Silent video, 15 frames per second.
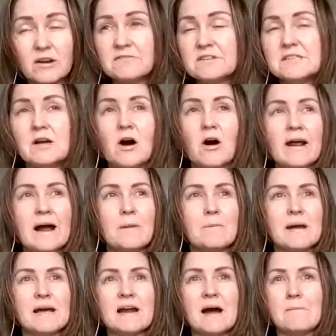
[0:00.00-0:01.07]
lot of it
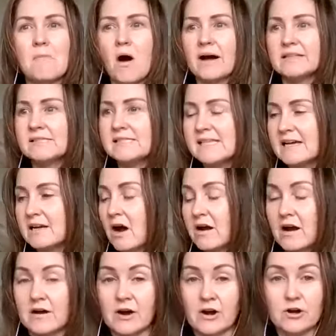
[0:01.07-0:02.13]
in our mindset,
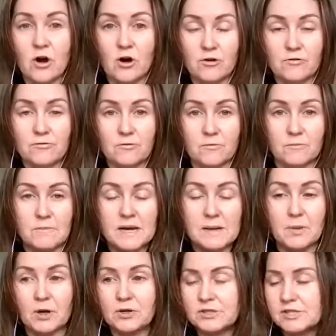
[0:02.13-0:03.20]
and I know me
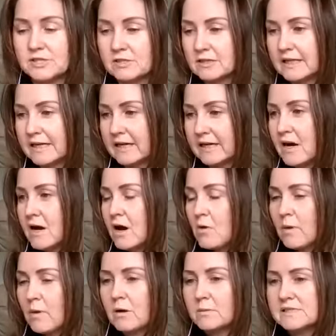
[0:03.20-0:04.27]
personally,
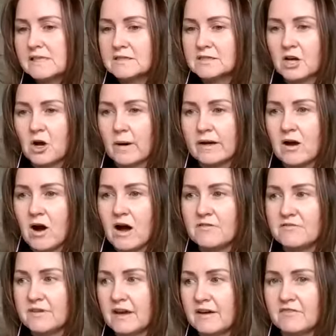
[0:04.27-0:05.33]
when I was undergoing
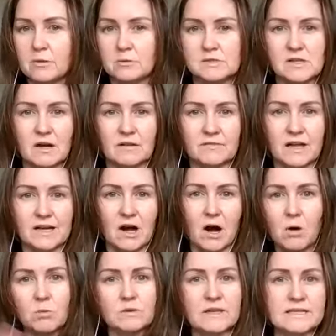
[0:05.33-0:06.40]
IVF, I was kind of like,
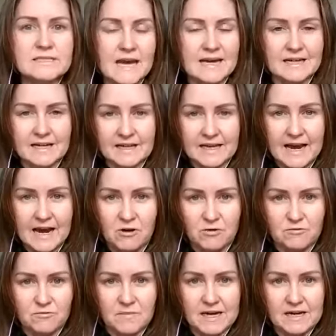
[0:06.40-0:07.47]
oh, well, they're taking care
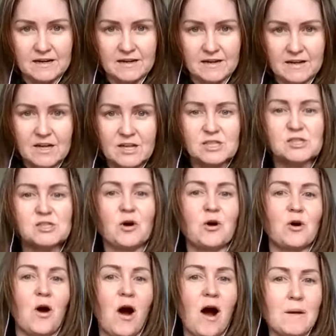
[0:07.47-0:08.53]
of me. So
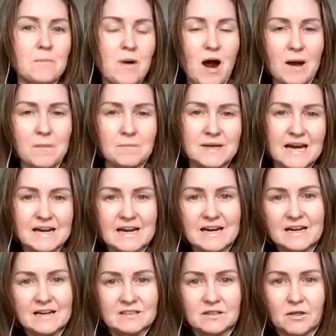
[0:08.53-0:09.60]
I'm getting
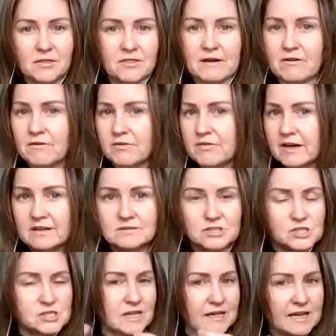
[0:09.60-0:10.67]
it. They're
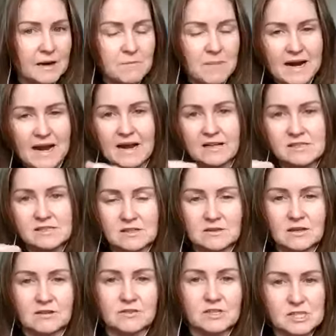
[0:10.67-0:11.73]
just going to get my eggs and
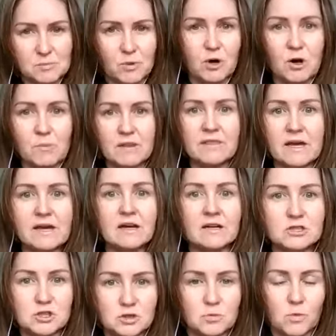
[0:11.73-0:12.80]
the sperm, and they're going
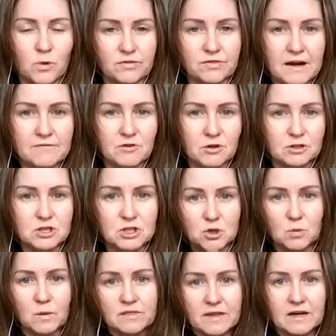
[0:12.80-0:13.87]
to do what they've got to
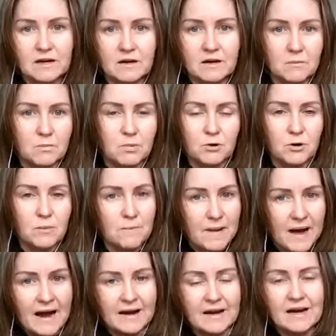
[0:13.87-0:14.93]
do and then put it
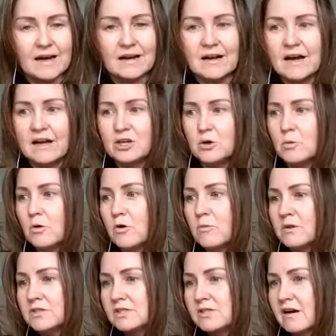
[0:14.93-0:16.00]
back. And you
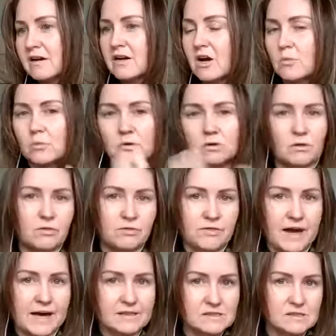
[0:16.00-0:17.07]
almost kind of go, well,
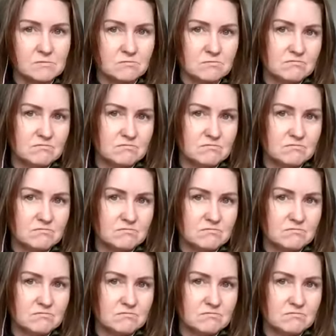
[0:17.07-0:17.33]
that's,